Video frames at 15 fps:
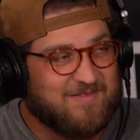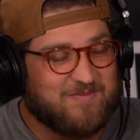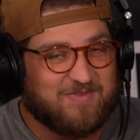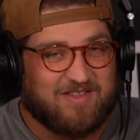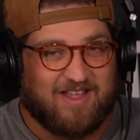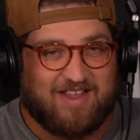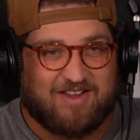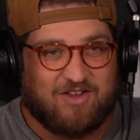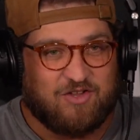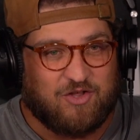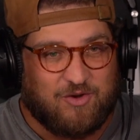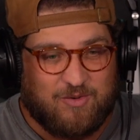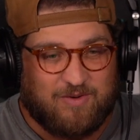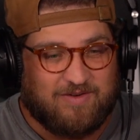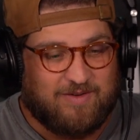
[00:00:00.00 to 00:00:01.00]
Yeah. Like
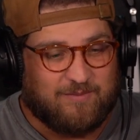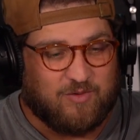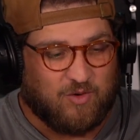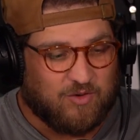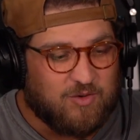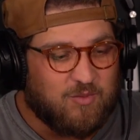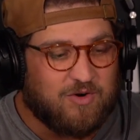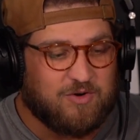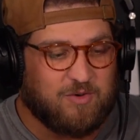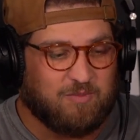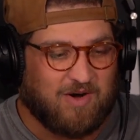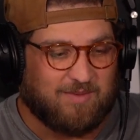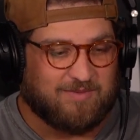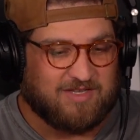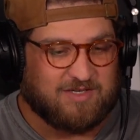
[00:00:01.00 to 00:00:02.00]
you, you're the one who
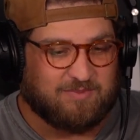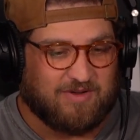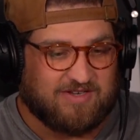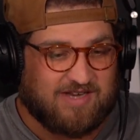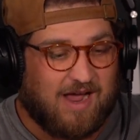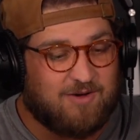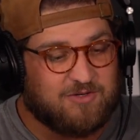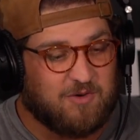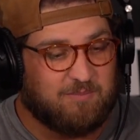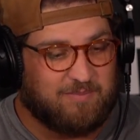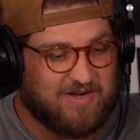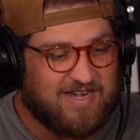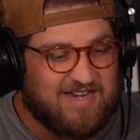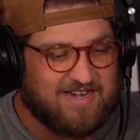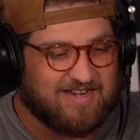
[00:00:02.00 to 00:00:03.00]
brought me to this place. I was
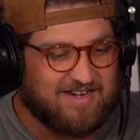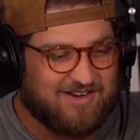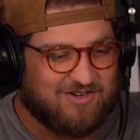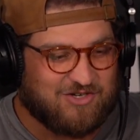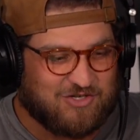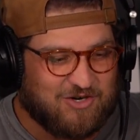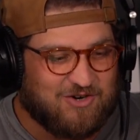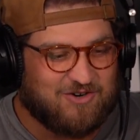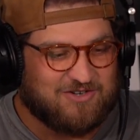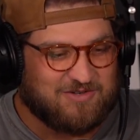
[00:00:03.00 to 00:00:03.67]
obedient in it, sure.